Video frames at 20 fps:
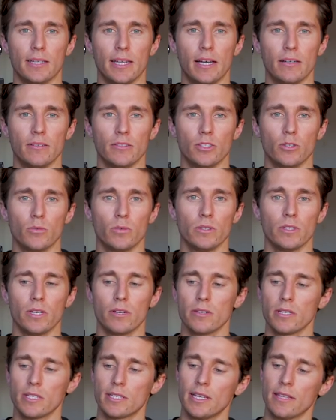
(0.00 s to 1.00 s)
Now you will
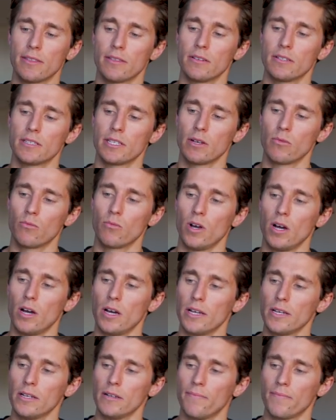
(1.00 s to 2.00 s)
notice that there is a
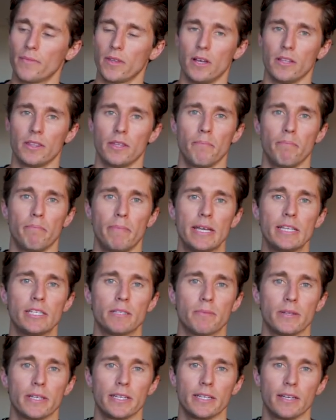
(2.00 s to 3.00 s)
rod on the
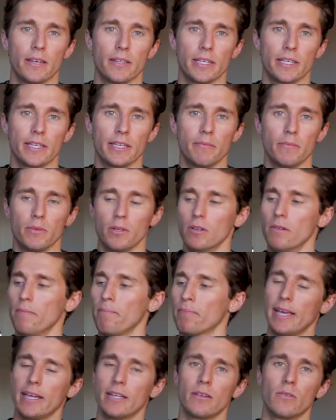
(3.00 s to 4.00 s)
base plate of the
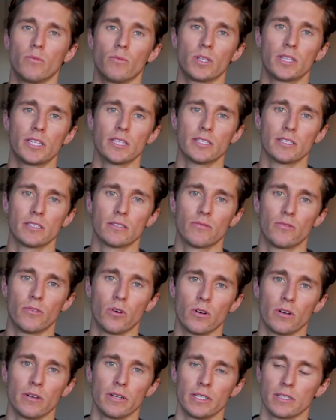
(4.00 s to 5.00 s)
gimbal and what this is
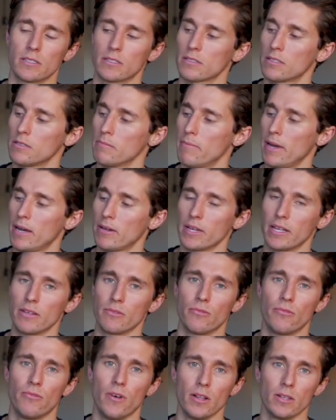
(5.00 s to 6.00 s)
for is to mount a
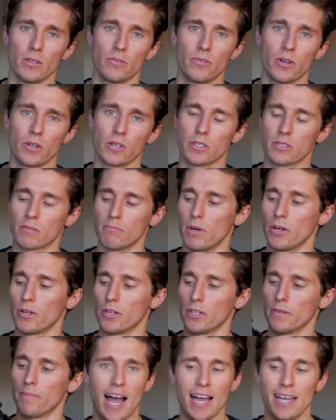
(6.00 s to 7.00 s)
follow focus
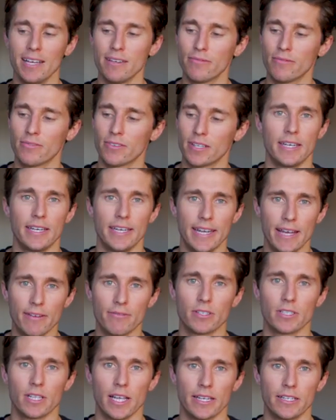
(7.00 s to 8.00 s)
motor. I've
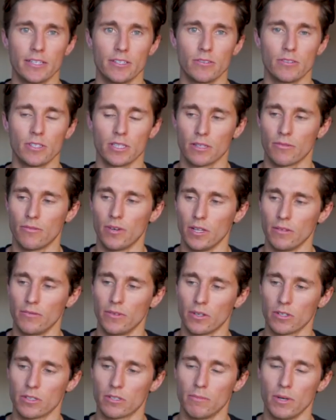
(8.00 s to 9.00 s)
never liked using the follow
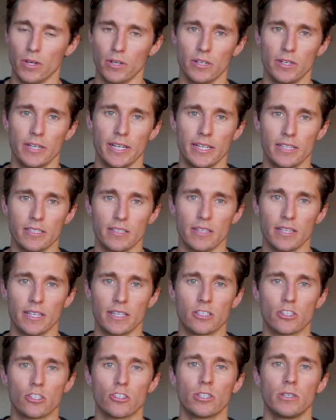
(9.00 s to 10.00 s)
focus motor. It is
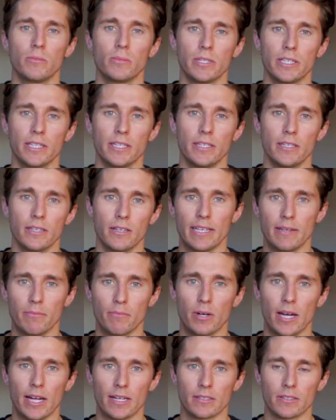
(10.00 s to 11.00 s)
extremely
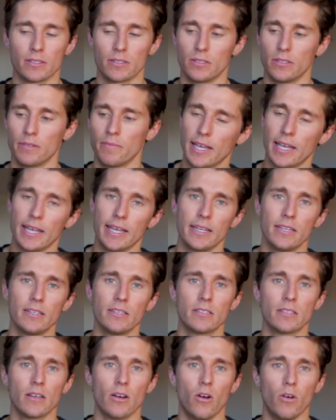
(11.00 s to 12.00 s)
impractical. It
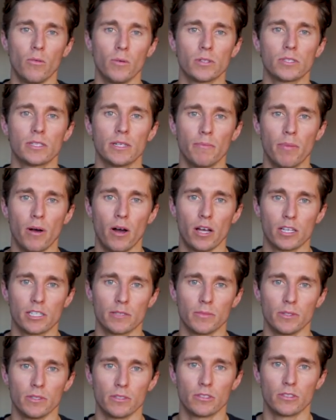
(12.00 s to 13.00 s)
is almost
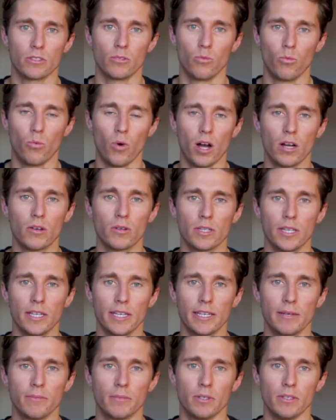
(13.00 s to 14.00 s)
impossible to walk with a
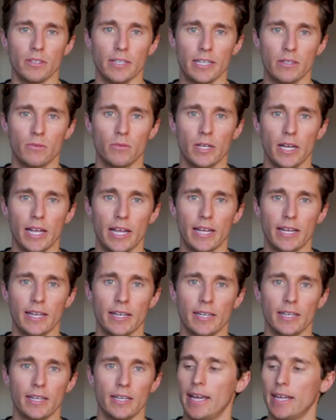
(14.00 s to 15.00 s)
gimbal in one
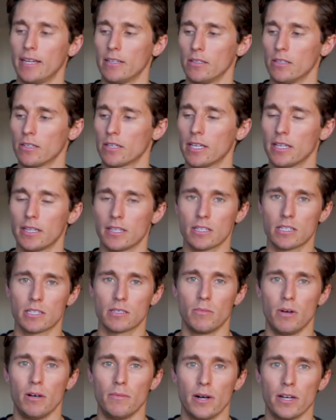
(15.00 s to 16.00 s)
hand and look at this
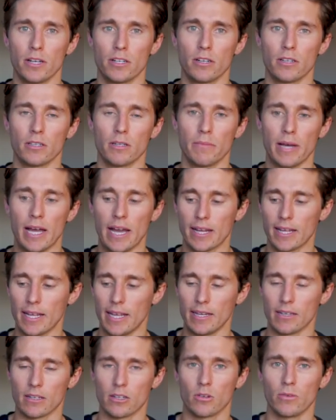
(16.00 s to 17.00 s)
small monitor on the back
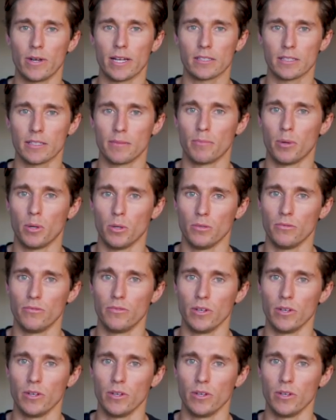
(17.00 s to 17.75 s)
and correctly pull